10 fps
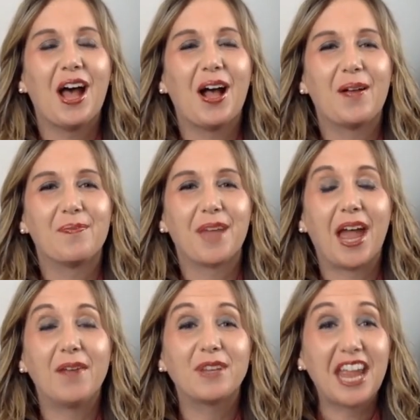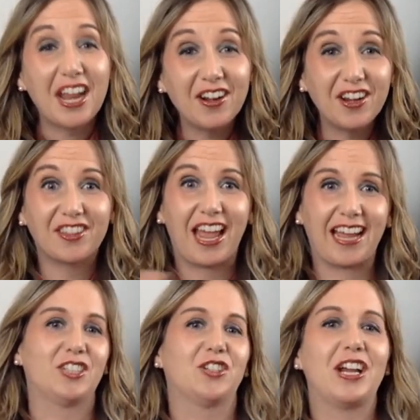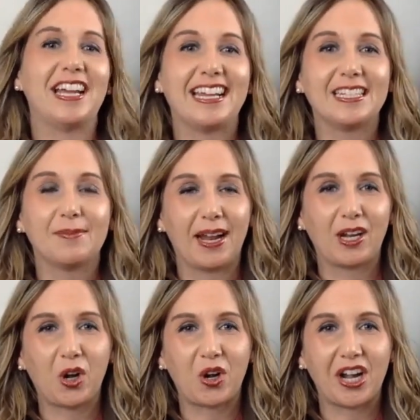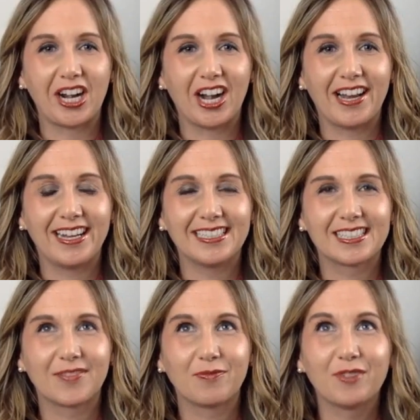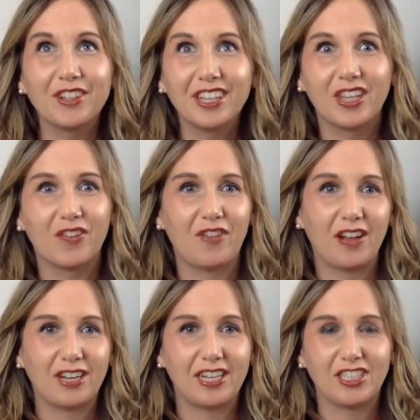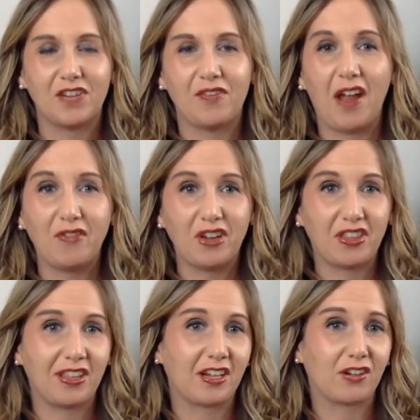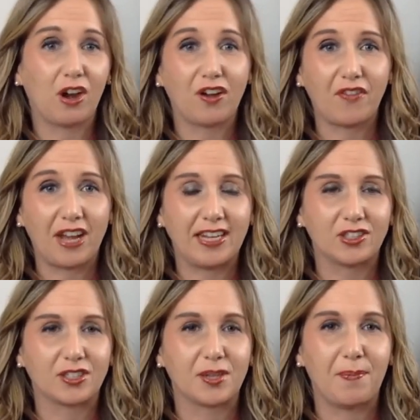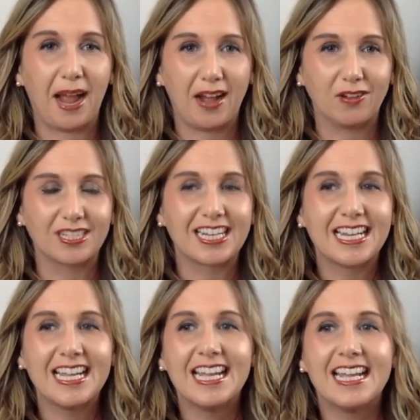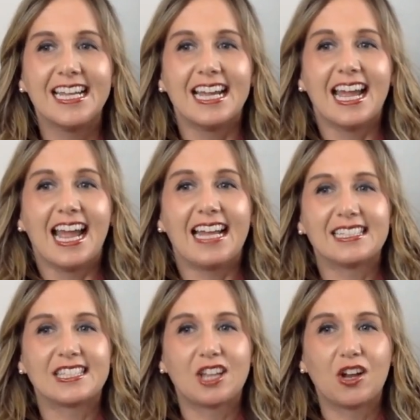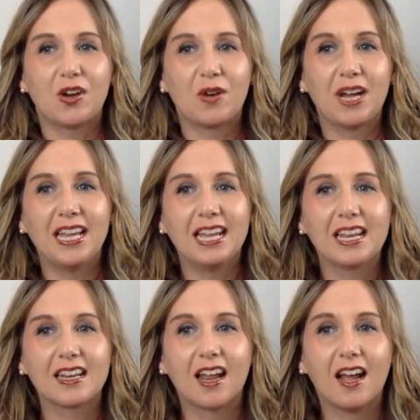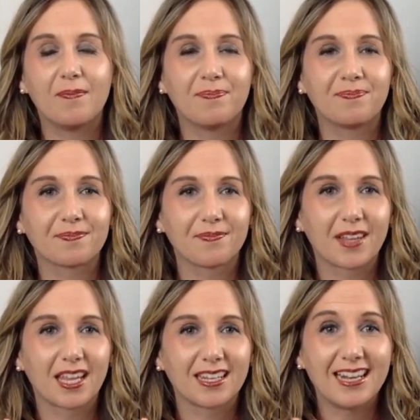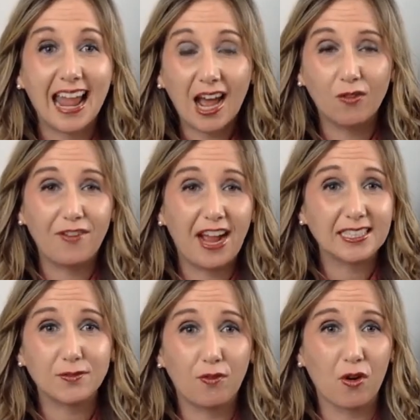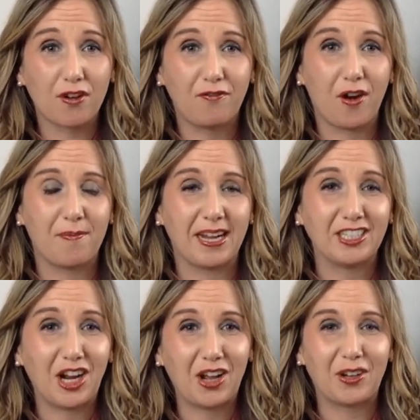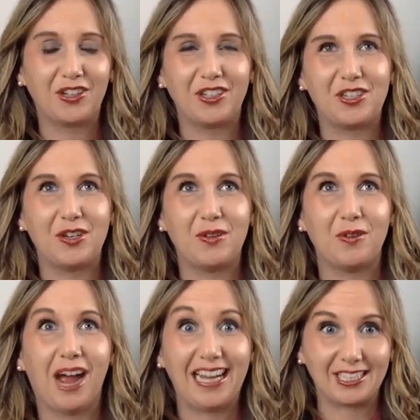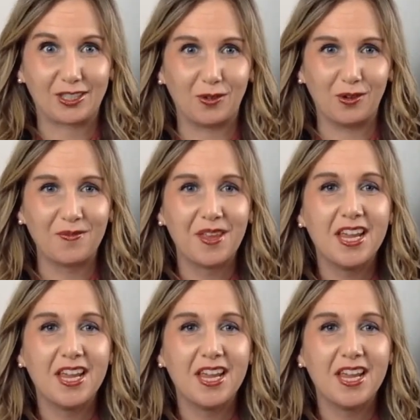um, I've carried that trait into my career. And it's really the foundation of everything that Clark Financial is about. And so um, now, fast forward from my childhood to high school.